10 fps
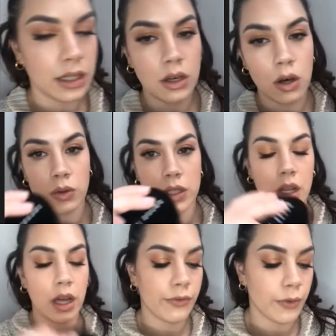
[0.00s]
Golden
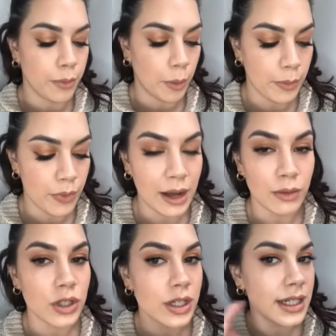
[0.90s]
Light from Bobbi
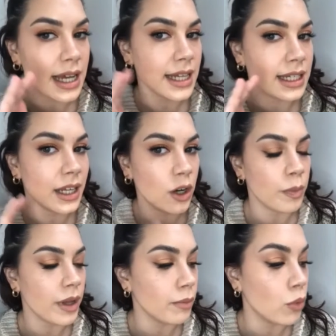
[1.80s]
Brown, just to add a little
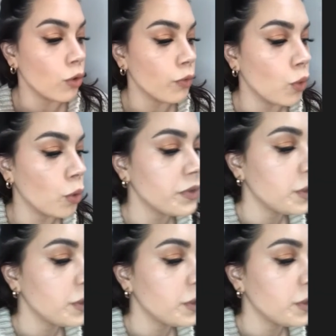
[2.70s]
bit more warmth to